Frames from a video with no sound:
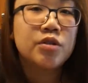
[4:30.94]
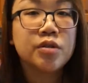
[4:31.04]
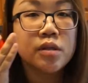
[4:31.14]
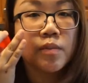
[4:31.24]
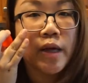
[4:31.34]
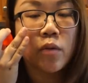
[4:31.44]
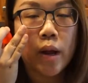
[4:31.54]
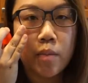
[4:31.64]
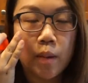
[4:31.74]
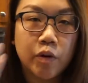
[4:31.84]
do some like
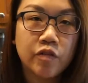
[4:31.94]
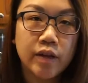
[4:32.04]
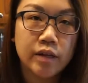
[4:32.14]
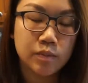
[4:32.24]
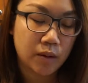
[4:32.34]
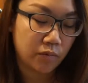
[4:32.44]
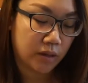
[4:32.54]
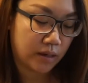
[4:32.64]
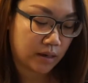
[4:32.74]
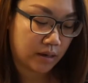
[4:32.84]
red pepper flakes, but I'm
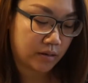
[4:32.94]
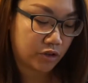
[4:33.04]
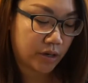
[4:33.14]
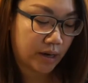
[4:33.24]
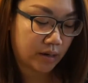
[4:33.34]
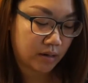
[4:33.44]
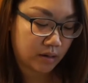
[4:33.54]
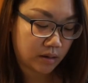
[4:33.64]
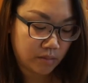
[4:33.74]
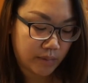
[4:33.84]
really not trying
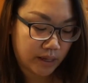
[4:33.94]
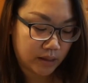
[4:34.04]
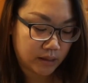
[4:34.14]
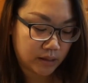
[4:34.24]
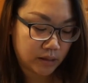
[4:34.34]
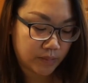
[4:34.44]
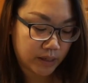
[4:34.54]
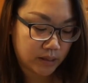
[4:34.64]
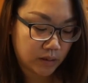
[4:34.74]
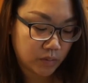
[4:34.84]
to make this a
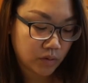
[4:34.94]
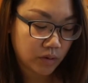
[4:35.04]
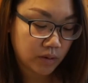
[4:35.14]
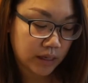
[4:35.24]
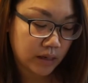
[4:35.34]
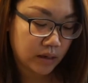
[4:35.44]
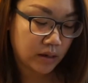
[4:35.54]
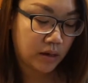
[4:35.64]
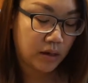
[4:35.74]
spicy bulgogi.